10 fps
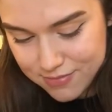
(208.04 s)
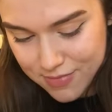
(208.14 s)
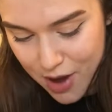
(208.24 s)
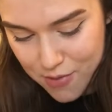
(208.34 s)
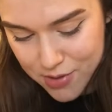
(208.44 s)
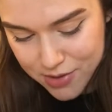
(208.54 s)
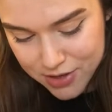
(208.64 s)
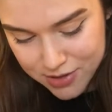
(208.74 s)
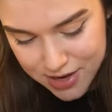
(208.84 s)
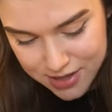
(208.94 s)
I really want to
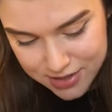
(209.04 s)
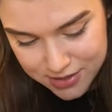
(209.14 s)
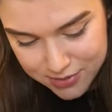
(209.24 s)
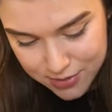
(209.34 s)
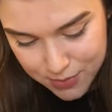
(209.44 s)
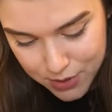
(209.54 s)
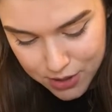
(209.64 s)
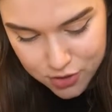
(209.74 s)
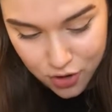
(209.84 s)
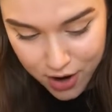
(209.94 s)
try this, so I'm
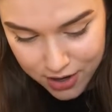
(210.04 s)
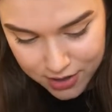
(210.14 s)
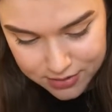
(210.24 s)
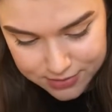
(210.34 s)
gonna try it.